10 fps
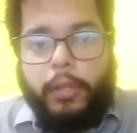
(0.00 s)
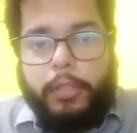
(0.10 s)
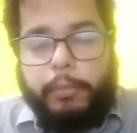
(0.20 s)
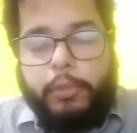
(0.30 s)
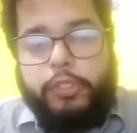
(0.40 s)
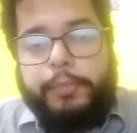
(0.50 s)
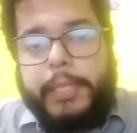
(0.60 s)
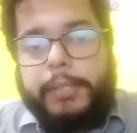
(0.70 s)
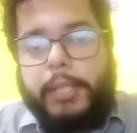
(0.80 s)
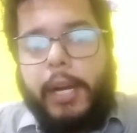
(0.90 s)
The
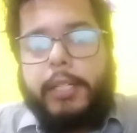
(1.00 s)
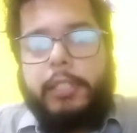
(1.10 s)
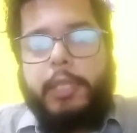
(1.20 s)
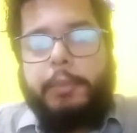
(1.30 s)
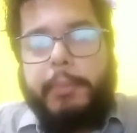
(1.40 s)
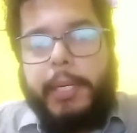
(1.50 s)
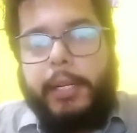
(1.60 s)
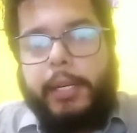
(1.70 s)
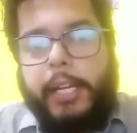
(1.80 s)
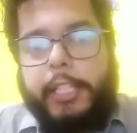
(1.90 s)
movement started with
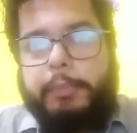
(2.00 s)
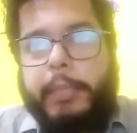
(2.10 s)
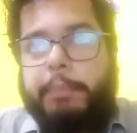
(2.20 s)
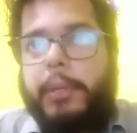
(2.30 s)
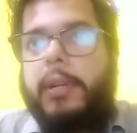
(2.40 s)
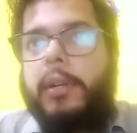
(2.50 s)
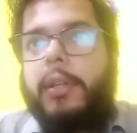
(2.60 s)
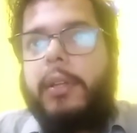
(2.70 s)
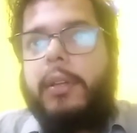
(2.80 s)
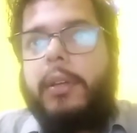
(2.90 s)
middle class people
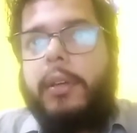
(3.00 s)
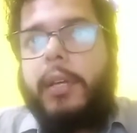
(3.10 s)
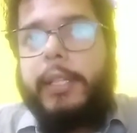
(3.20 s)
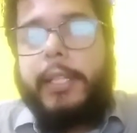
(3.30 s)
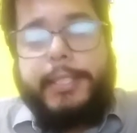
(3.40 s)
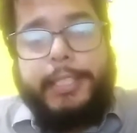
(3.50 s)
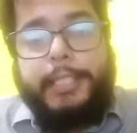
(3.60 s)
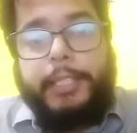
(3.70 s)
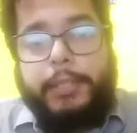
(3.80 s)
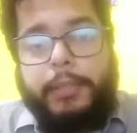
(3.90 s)
in the
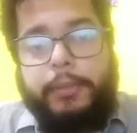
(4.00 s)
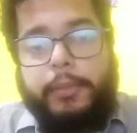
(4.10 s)
cities.